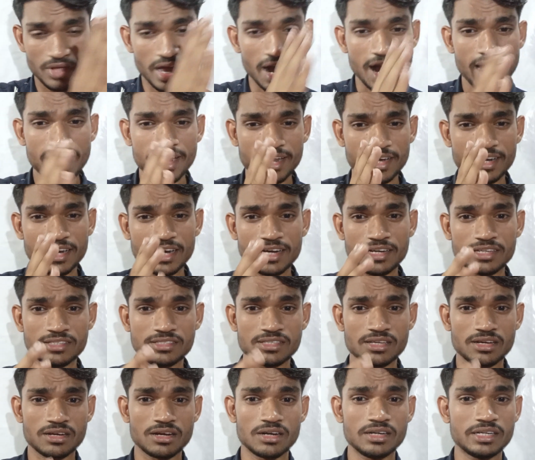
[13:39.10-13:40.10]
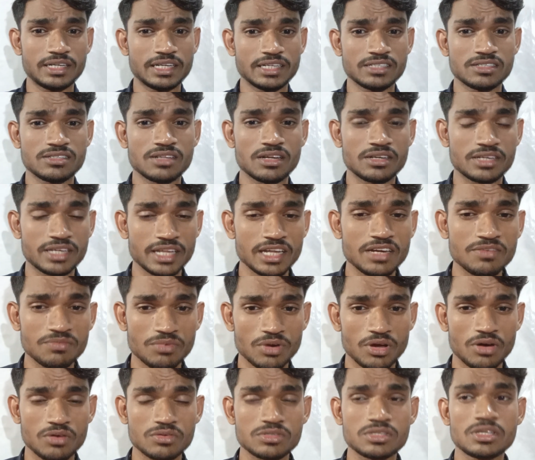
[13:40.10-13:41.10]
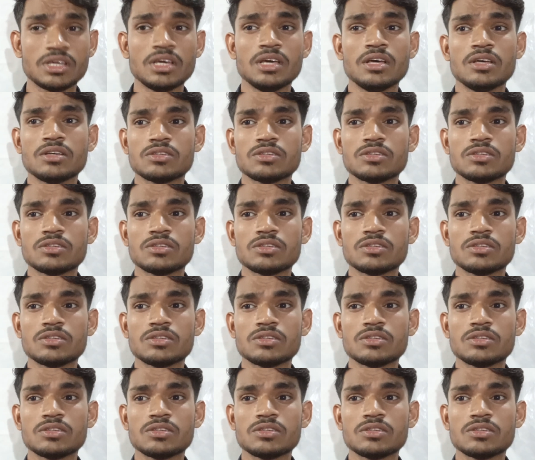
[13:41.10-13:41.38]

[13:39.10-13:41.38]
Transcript: array that is contains the 10 blocks.